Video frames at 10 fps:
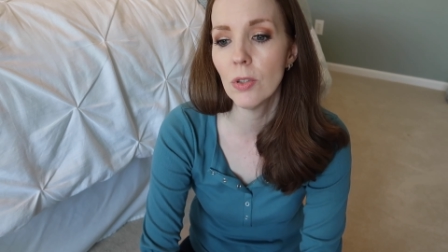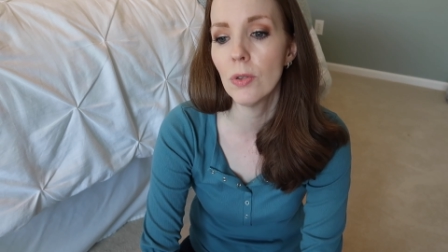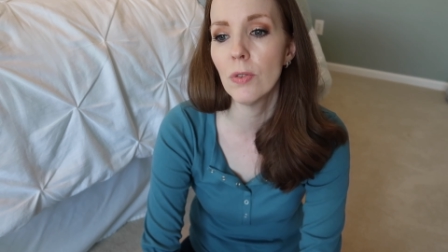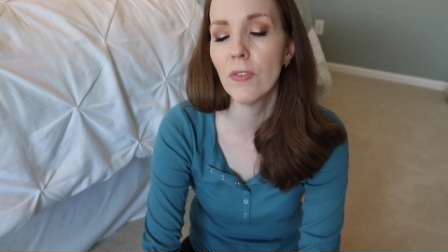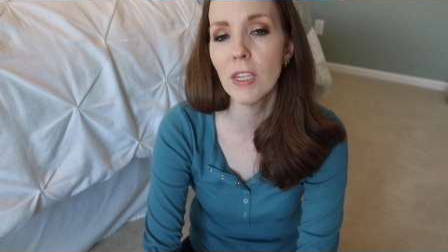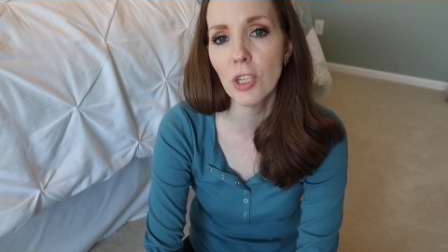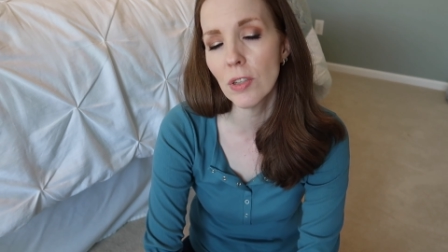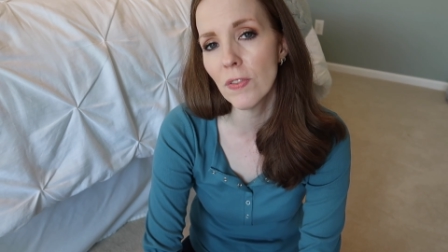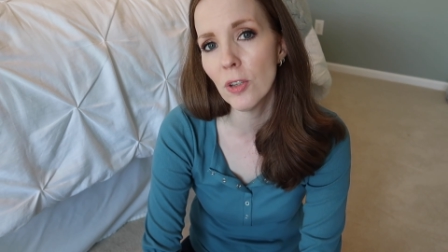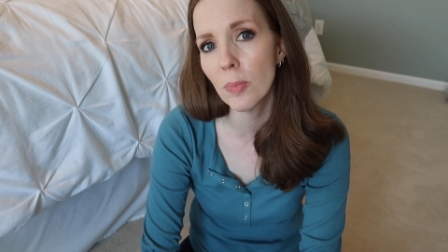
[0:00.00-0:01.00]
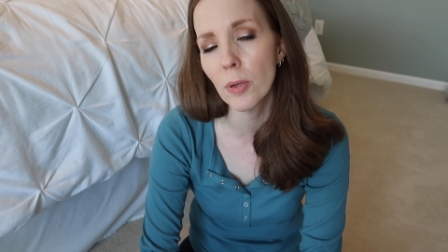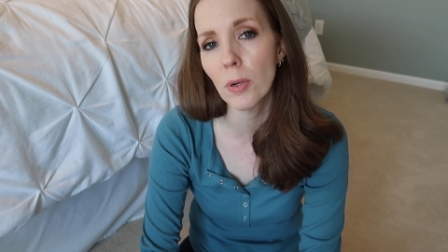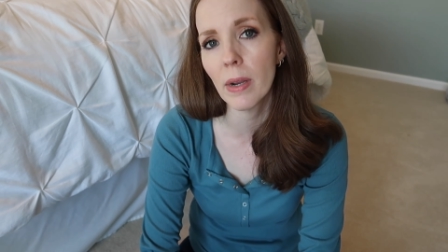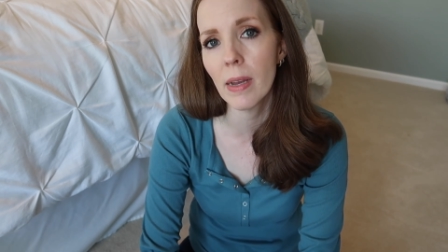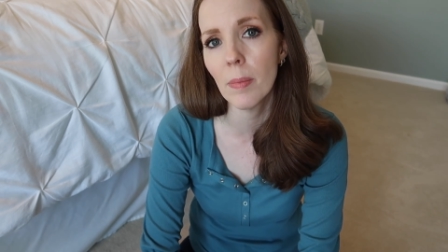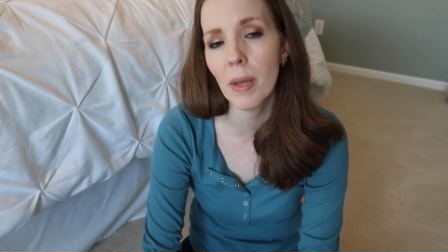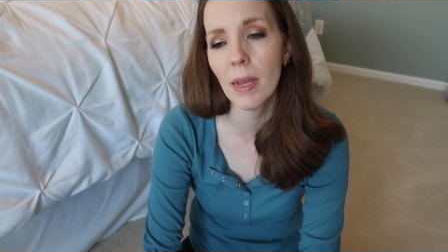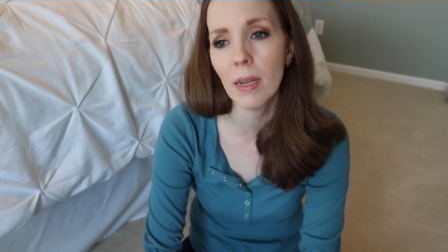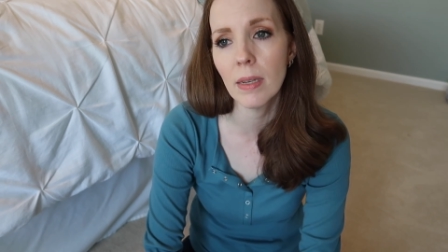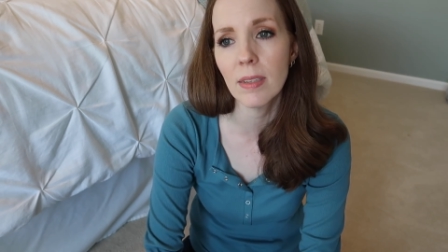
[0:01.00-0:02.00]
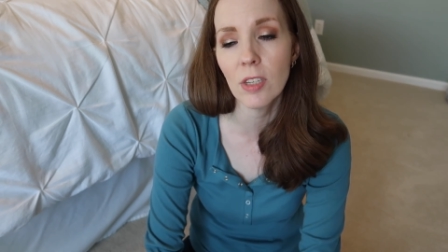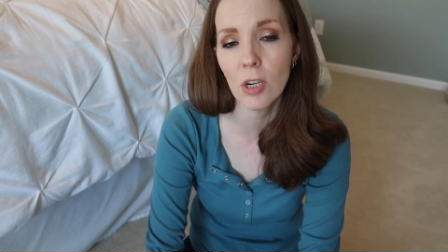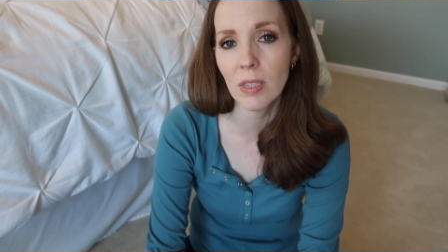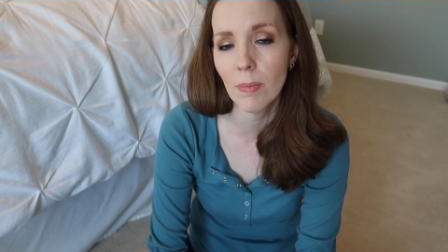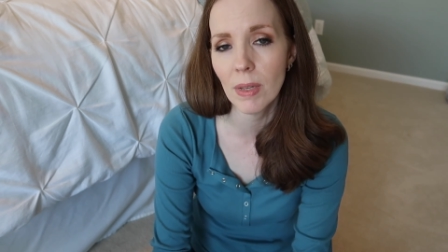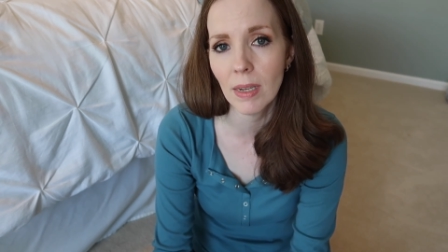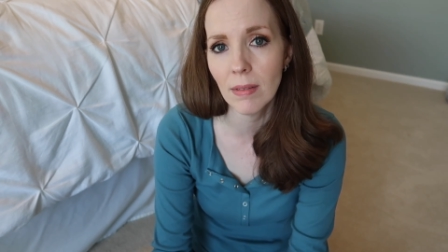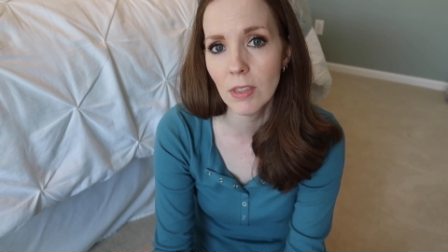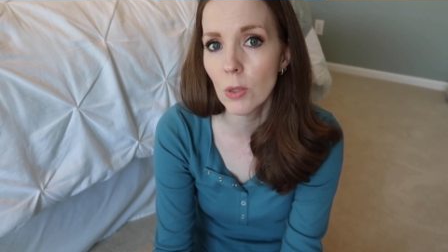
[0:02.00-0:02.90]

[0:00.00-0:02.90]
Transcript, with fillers: to finish the fuel program and start something,